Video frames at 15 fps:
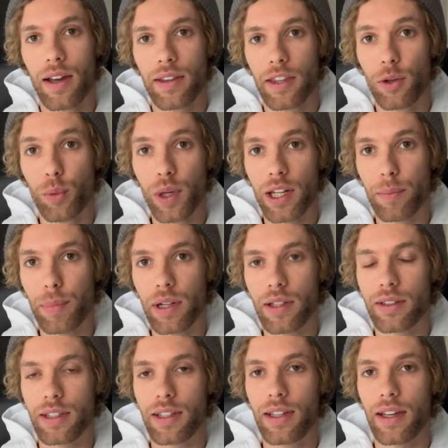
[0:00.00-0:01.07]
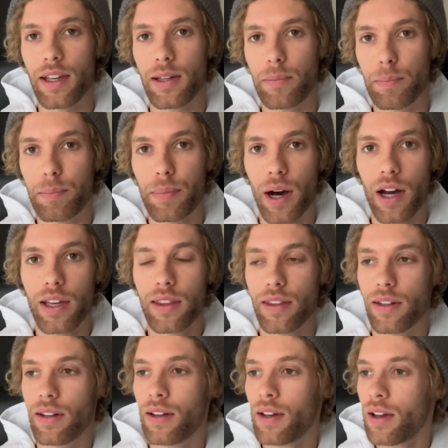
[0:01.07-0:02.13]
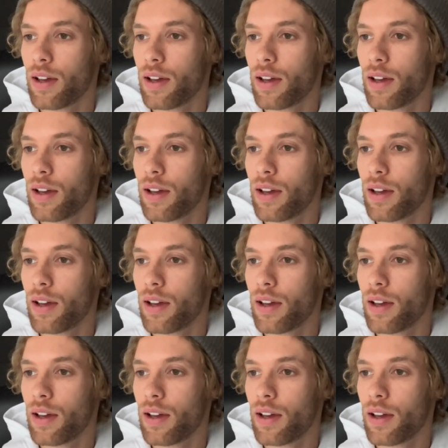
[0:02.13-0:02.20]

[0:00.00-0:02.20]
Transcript: the readability in Python.